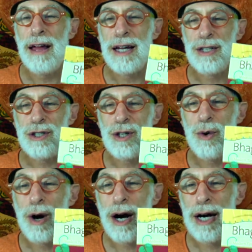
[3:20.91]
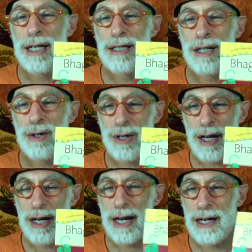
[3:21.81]
And so I said,
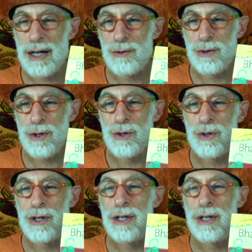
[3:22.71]
okay, and I wrote